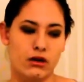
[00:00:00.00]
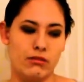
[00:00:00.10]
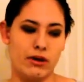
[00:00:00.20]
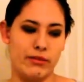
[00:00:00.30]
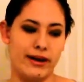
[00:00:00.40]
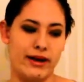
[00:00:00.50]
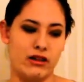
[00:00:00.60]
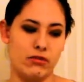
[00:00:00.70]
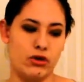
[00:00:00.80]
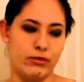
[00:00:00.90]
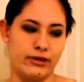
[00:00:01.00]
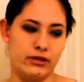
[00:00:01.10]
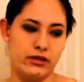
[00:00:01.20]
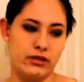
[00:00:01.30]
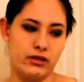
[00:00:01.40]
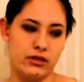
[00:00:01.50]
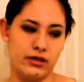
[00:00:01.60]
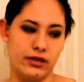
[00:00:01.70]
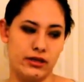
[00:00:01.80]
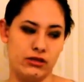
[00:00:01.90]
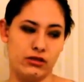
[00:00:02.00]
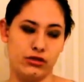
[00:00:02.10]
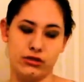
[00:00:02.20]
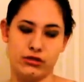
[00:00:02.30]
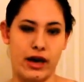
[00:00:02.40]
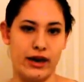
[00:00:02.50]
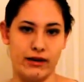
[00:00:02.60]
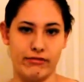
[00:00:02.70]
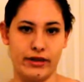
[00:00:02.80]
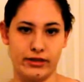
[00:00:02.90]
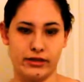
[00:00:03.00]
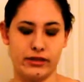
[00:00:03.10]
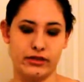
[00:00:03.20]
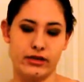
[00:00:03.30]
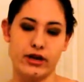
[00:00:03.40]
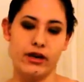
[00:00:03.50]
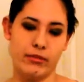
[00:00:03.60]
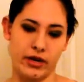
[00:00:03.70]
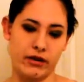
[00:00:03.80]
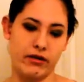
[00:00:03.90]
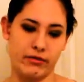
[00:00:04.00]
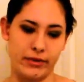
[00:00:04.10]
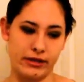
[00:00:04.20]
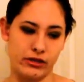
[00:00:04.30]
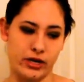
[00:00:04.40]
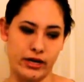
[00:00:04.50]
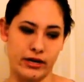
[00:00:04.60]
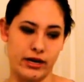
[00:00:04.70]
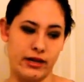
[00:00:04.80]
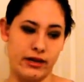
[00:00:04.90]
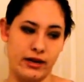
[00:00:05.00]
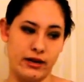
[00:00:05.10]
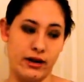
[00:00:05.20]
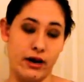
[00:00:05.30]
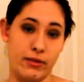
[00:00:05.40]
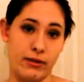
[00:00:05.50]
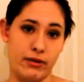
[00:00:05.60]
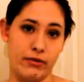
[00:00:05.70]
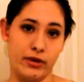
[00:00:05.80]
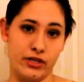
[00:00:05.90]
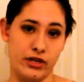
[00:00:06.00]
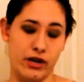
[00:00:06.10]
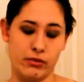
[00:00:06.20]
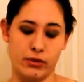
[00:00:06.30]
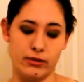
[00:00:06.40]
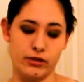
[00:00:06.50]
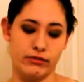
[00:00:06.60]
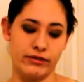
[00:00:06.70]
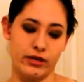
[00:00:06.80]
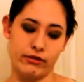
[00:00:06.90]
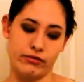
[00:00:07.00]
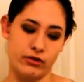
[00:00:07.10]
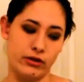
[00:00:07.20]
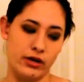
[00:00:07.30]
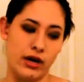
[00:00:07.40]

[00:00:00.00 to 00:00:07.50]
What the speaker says: My plan at the moment is to fix my current waist trainer, and then which I will probably do a video for,